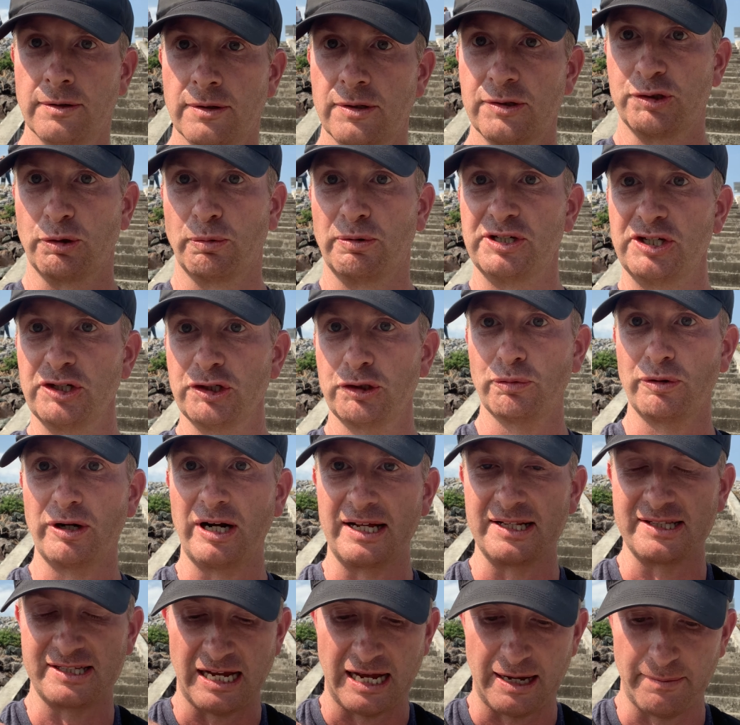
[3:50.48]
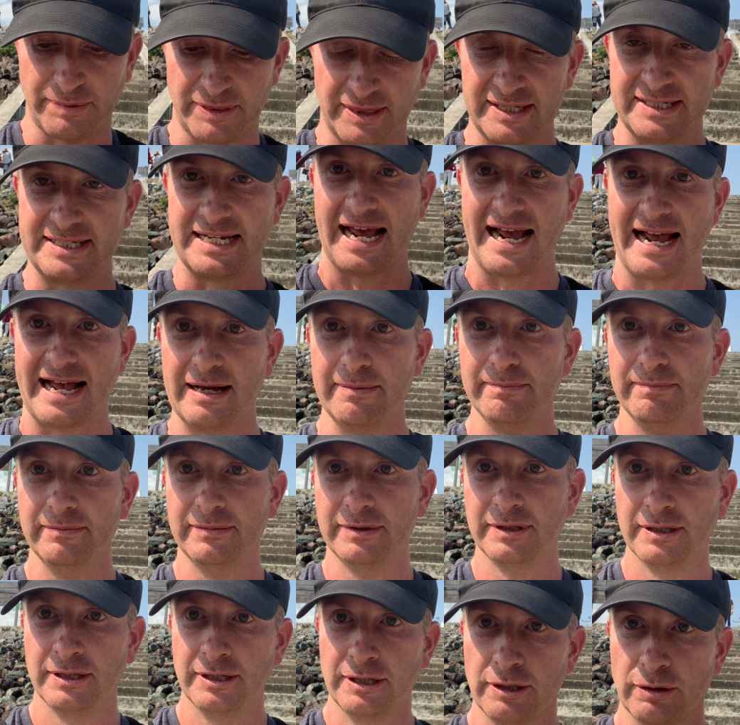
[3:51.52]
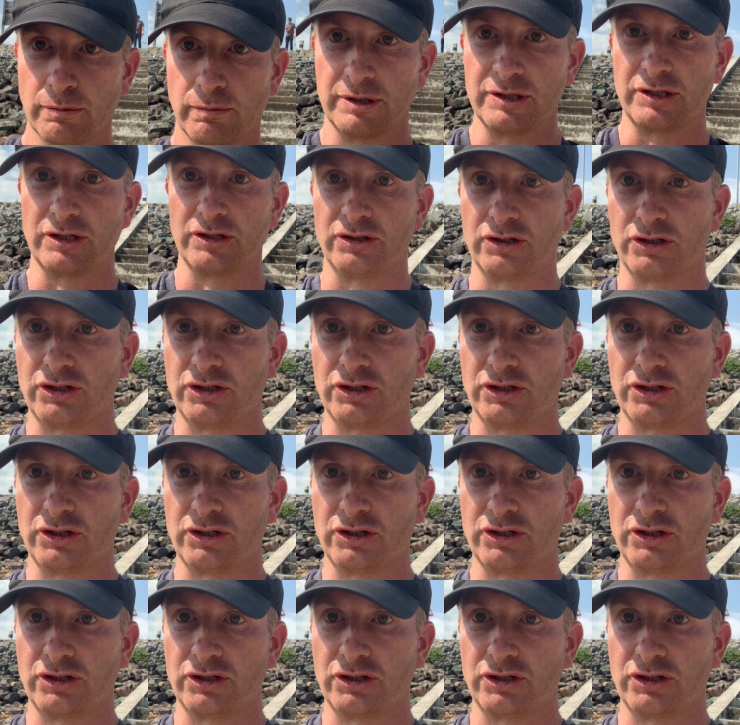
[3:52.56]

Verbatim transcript: So we just went on top of the dam, which is